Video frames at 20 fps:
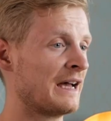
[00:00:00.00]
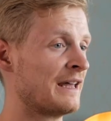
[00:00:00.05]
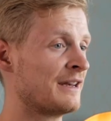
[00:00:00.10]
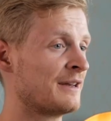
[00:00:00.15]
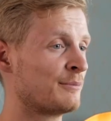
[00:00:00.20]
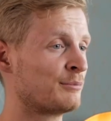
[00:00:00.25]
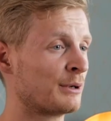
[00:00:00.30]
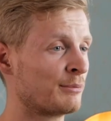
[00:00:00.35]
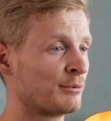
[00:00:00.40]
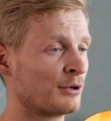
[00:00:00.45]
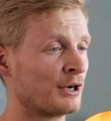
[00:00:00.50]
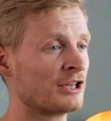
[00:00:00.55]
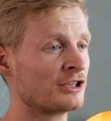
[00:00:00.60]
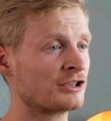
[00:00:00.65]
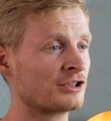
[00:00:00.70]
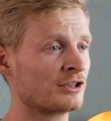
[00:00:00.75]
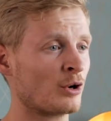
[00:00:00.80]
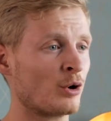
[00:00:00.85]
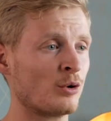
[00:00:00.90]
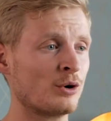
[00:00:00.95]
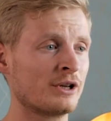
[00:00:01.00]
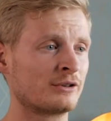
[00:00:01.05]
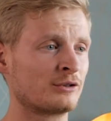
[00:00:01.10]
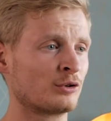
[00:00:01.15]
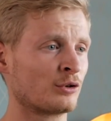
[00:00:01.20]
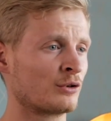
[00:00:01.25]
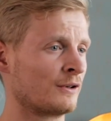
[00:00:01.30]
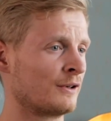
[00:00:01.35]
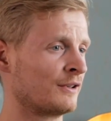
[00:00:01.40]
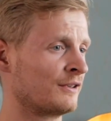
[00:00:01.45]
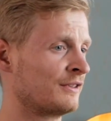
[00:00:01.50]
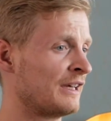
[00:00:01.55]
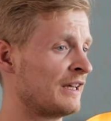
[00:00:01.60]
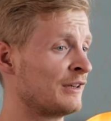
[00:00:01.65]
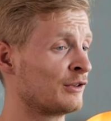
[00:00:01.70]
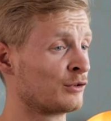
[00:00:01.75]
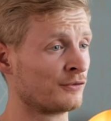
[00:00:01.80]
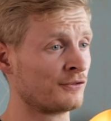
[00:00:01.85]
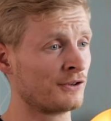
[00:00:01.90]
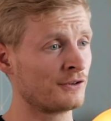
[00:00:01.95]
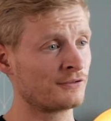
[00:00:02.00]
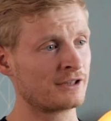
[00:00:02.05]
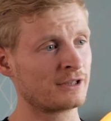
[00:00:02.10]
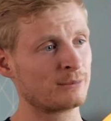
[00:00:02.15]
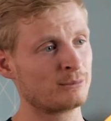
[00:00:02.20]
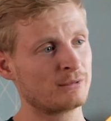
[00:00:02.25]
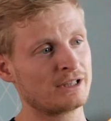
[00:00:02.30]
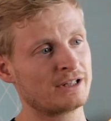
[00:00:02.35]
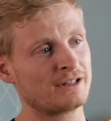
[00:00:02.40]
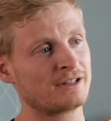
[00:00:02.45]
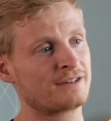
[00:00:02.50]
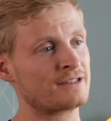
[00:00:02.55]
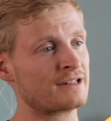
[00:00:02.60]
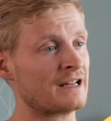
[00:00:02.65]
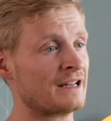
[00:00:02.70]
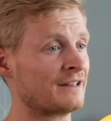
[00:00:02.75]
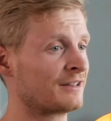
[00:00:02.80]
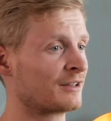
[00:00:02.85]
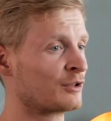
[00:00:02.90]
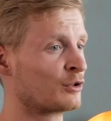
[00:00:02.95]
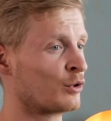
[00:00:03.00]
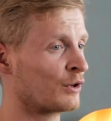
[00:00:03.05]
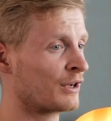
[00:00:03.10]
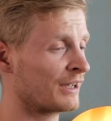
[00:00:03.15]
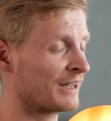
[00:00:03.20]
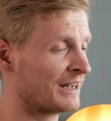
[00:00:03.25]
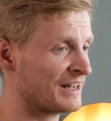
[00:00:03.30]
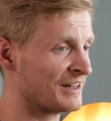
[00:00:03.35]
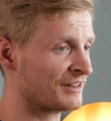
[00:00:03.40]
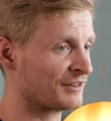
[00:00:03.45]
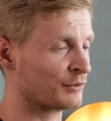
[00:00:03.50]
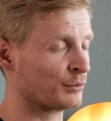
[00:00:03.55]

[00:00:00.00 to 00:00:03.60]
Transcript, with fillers: and the preparation only took around ten to fifteen minutes and the cooking as